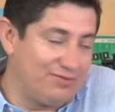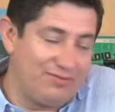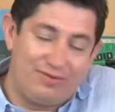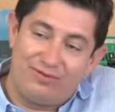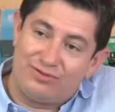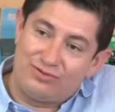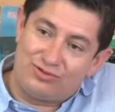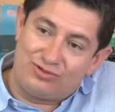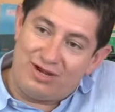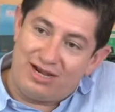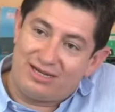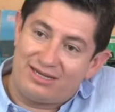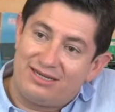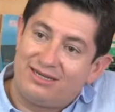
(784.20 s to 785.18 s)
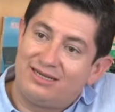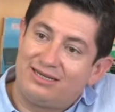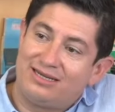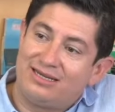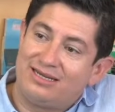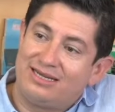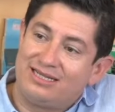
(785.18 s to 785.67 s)
to be able to track
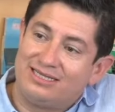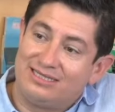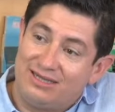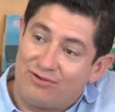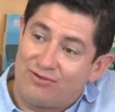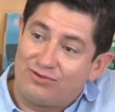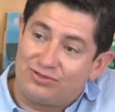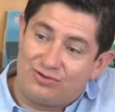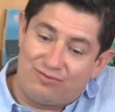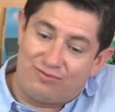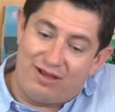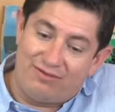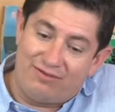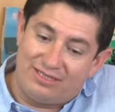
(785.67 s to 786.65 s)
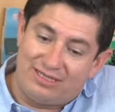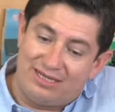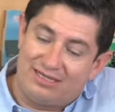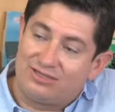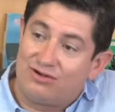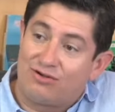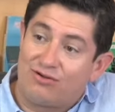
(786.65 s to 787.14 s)
the circuitry of how the
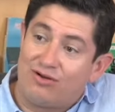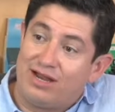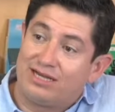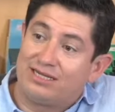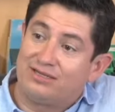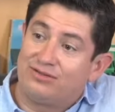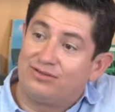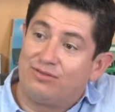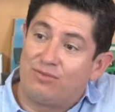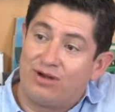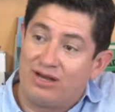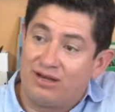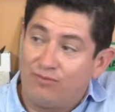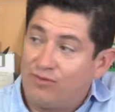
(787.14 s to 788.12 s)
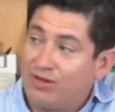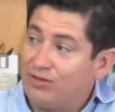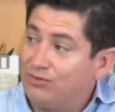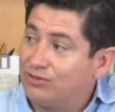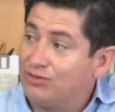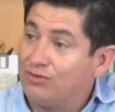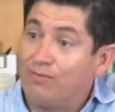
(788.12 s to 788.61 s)
cells are connected to the brain, we
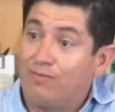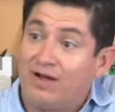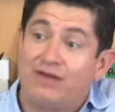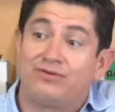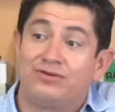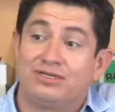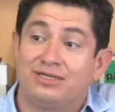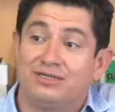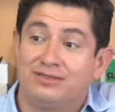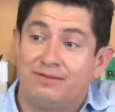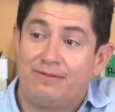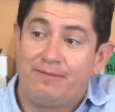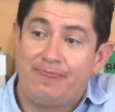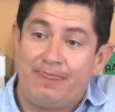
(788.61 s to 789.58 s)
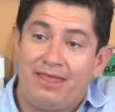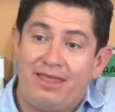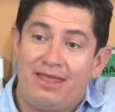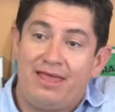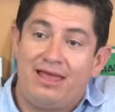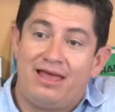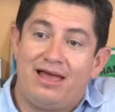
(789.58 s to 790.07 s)
use some viruses.
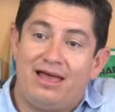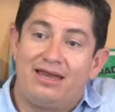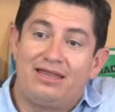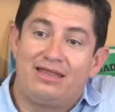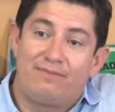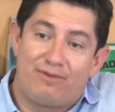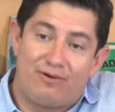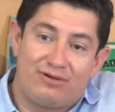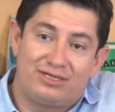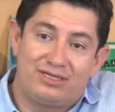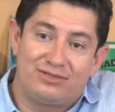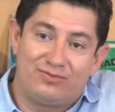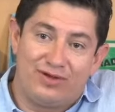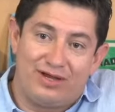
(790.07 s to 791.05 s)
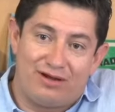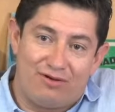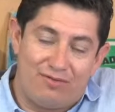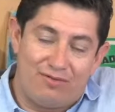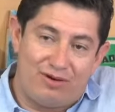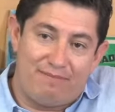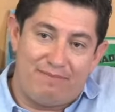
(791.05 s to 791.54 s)
And in the process, we
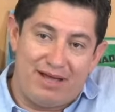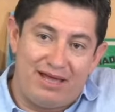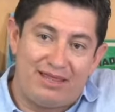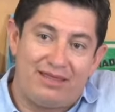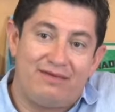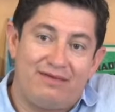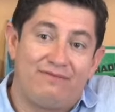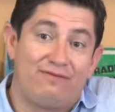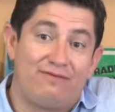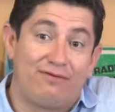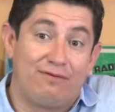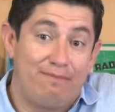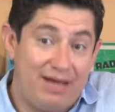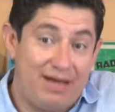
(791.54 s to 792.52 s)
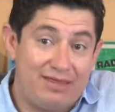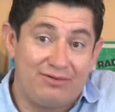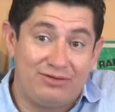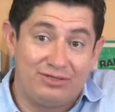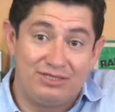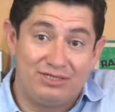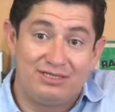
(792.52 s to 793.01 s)
uncover a path for
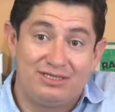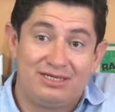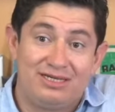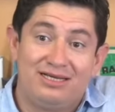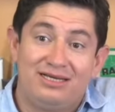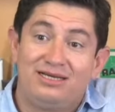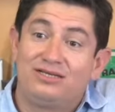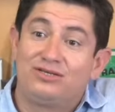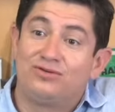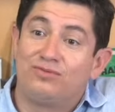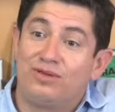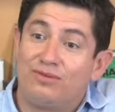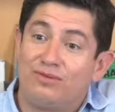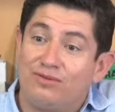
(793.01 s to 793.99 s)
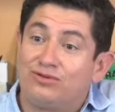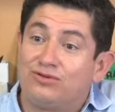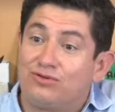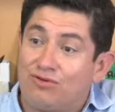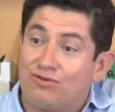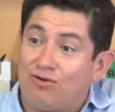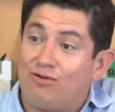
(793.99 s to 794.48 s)
pathogens to be able to
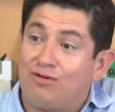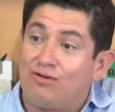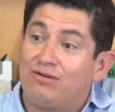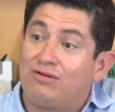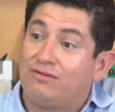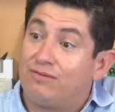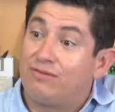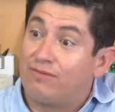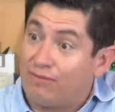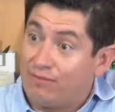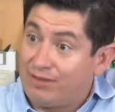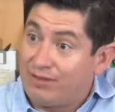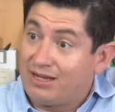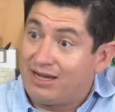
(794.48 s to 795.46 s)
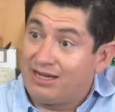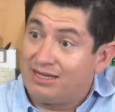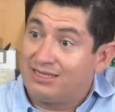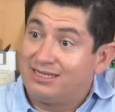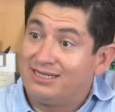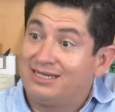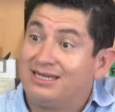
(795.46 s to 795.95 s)
crawl from the
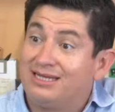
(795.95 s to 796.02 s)
gut